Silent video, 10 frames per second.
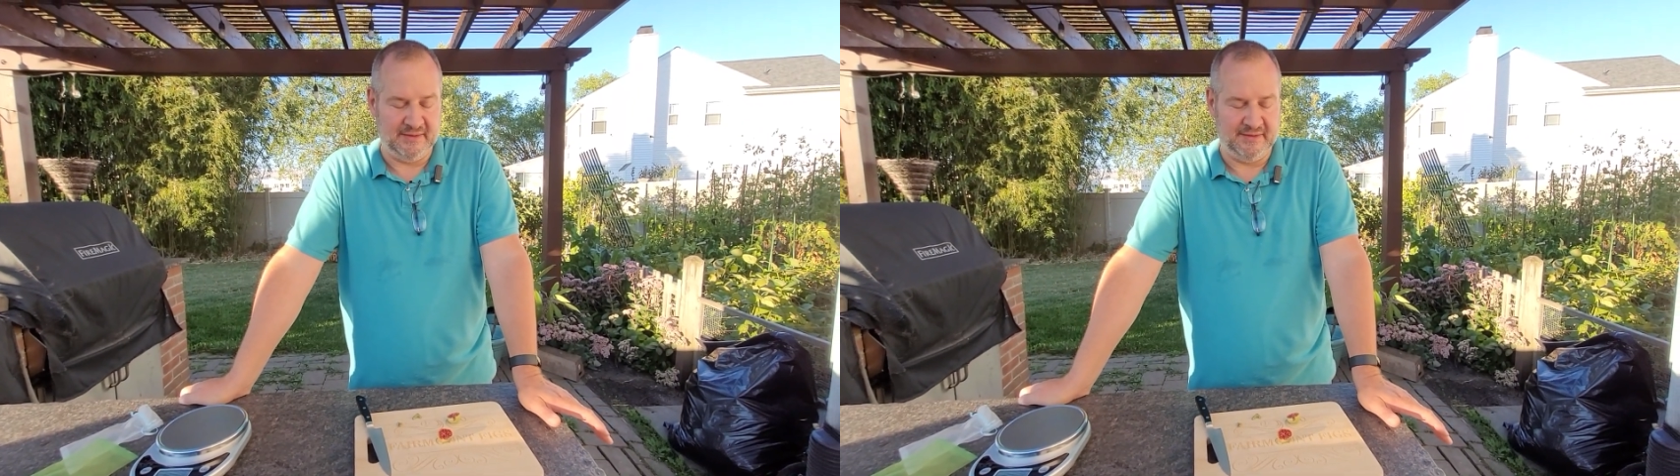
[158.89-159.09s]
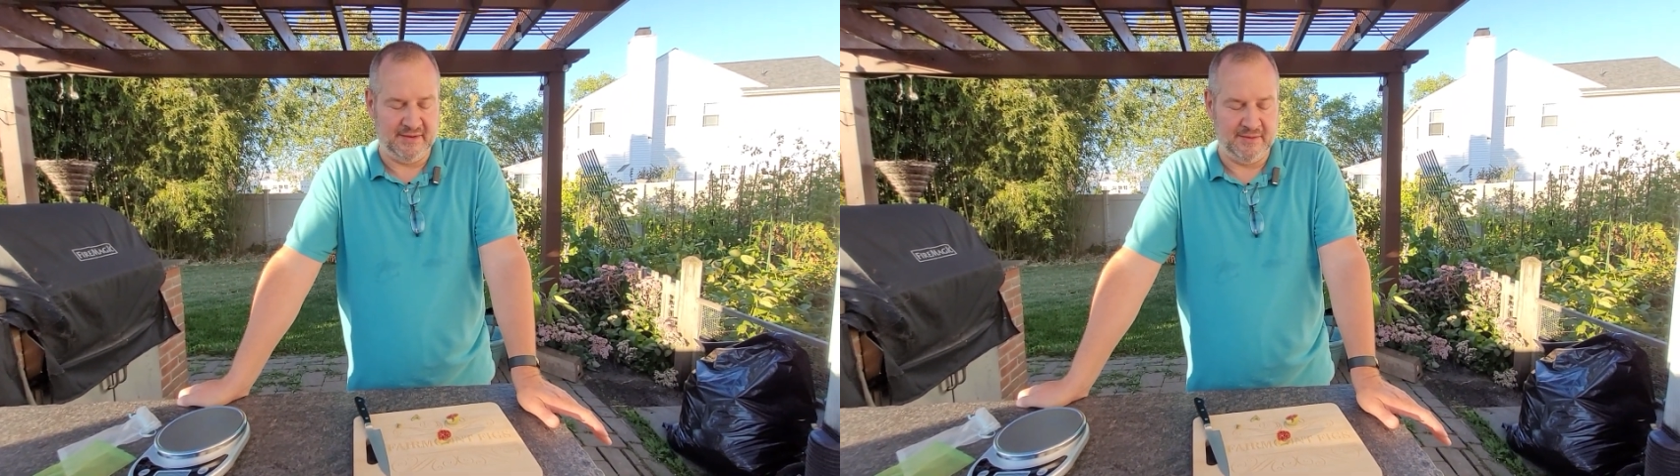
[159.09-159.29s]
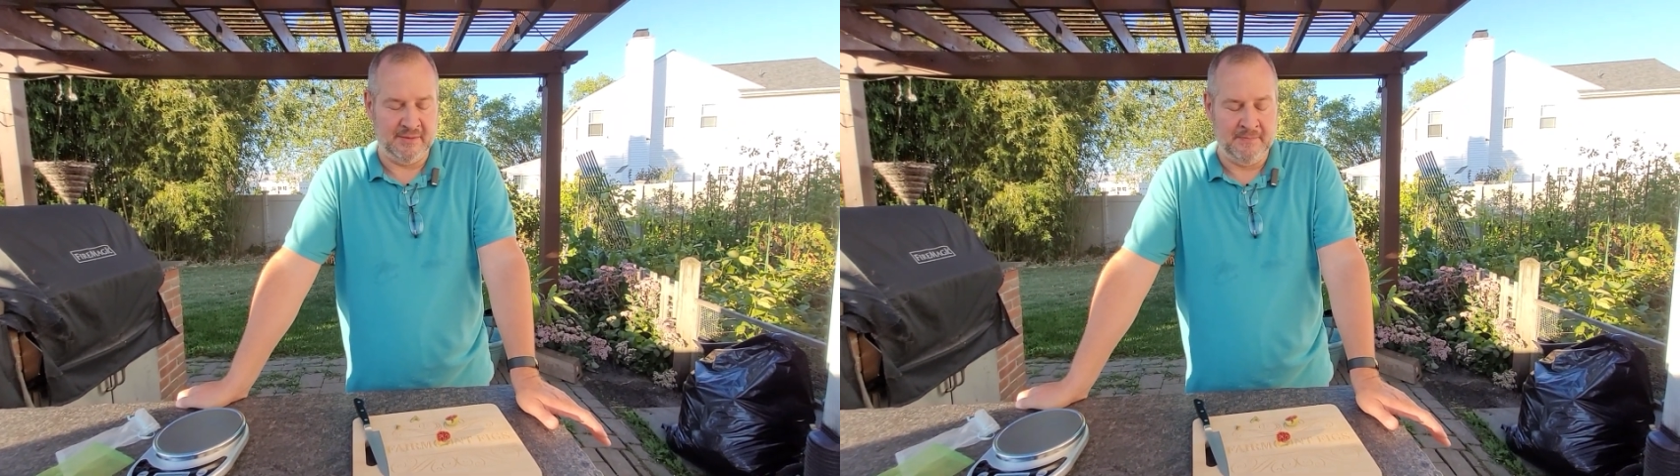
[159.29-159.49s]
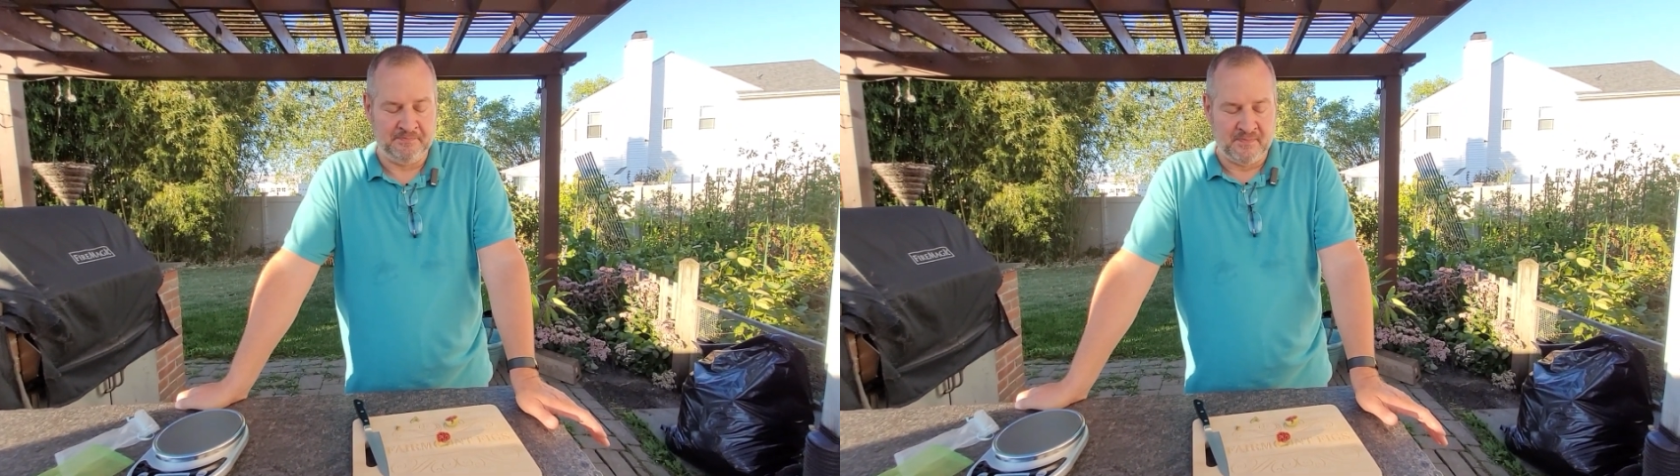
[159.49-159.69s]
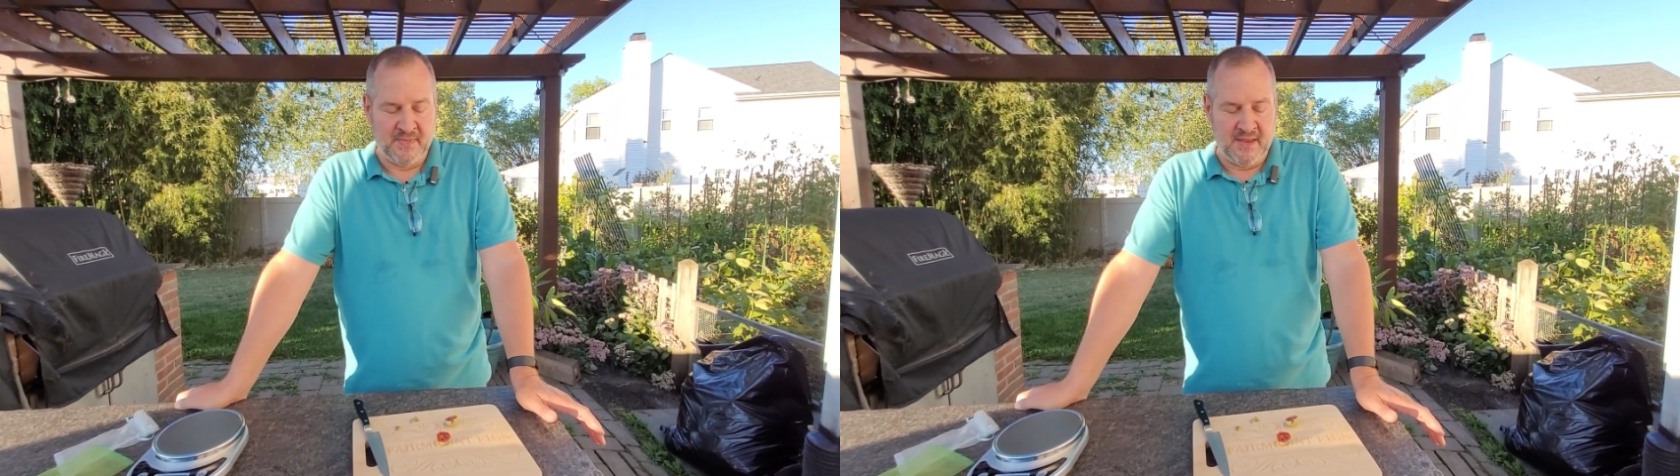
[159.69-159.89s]
So
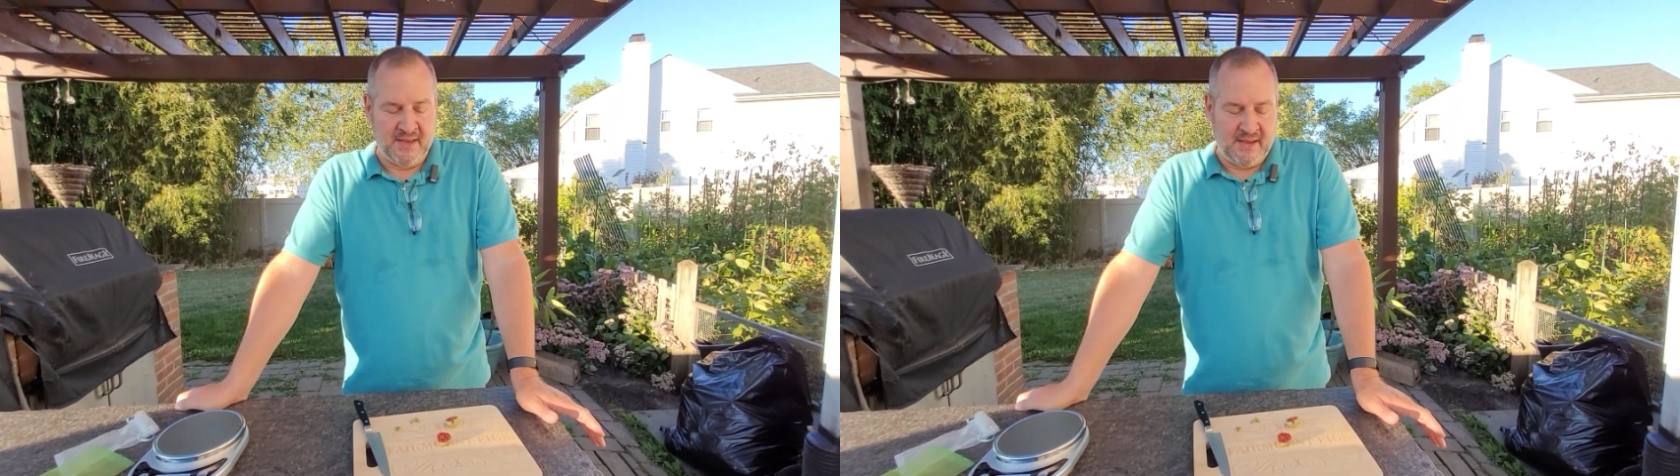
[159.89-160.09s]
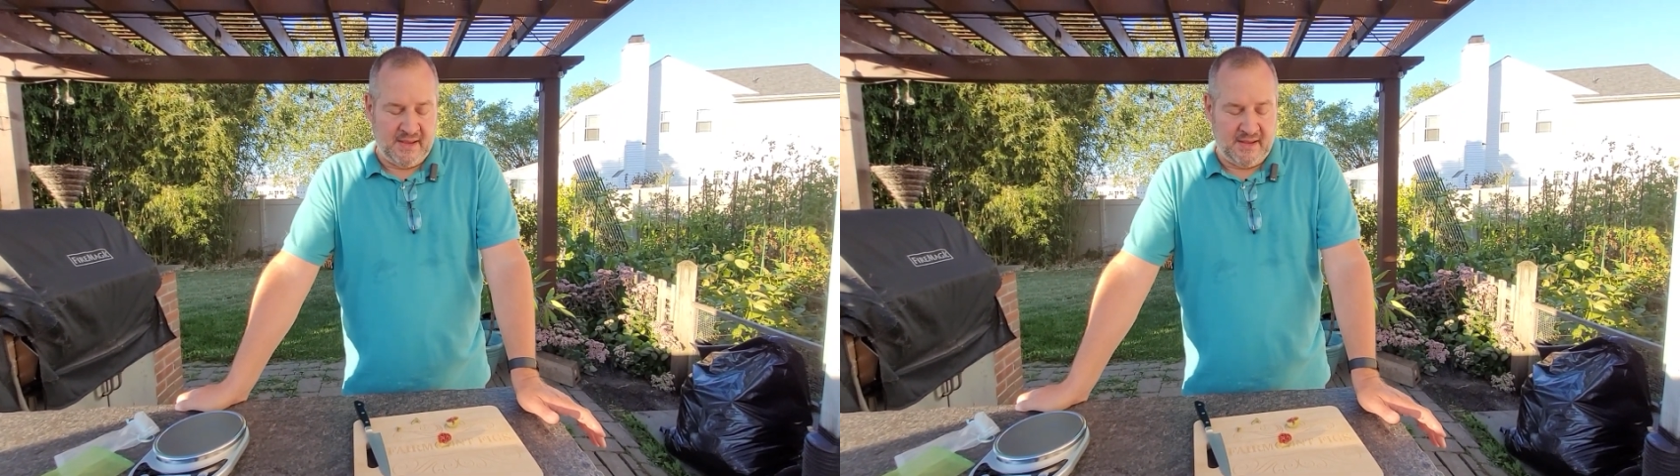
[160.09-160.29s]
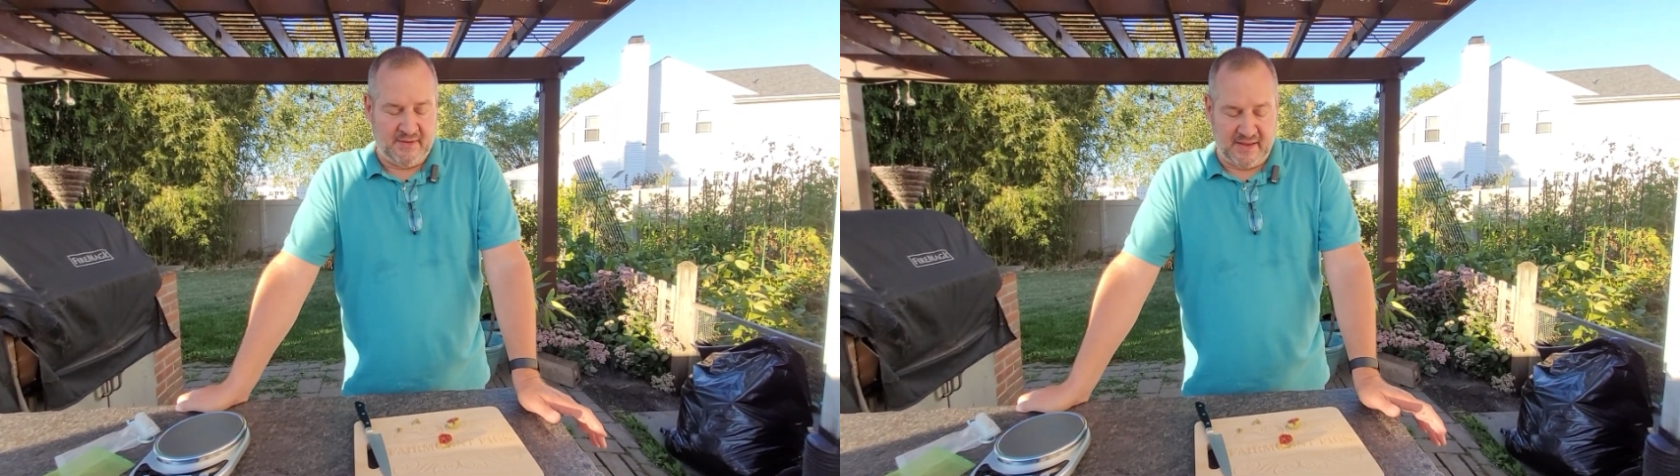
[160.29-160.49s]
it's